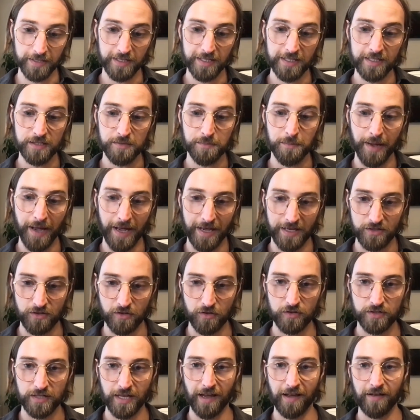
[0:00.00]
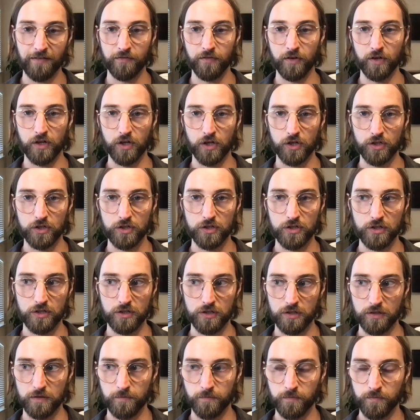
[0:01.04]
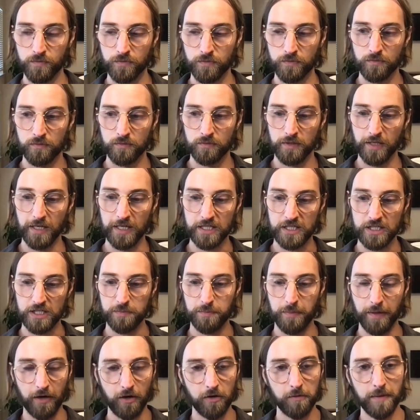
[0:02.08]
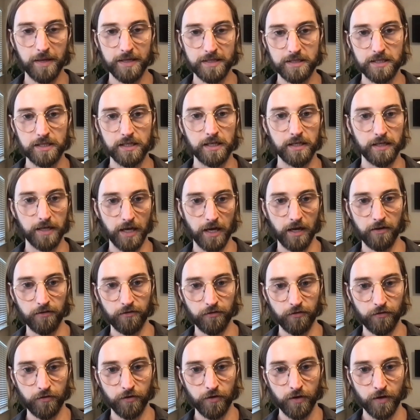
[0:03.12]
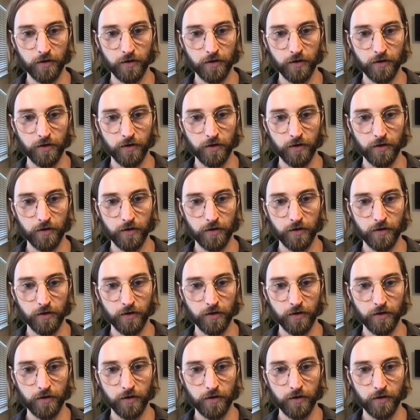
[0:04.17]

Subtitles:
these masters have experimented enough